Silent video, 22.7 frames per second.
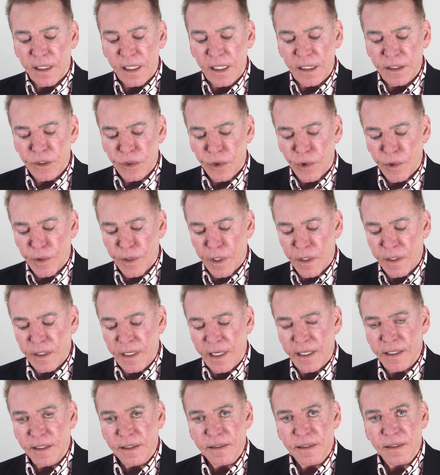and turn our
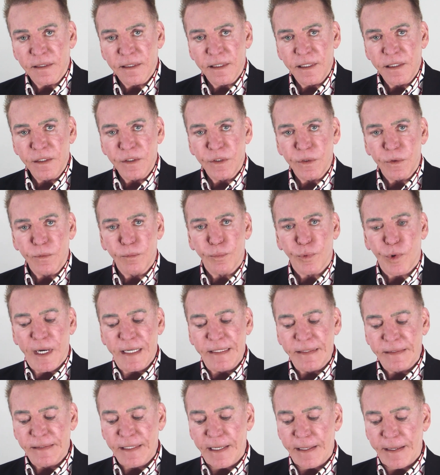nights into
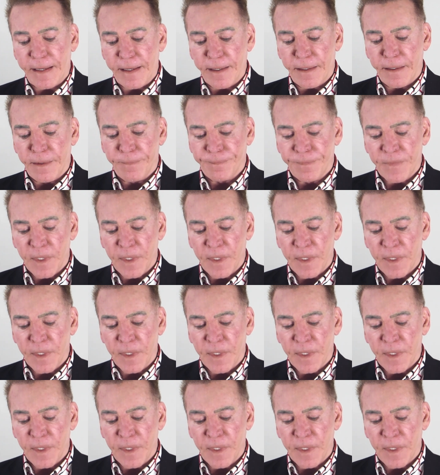bright day.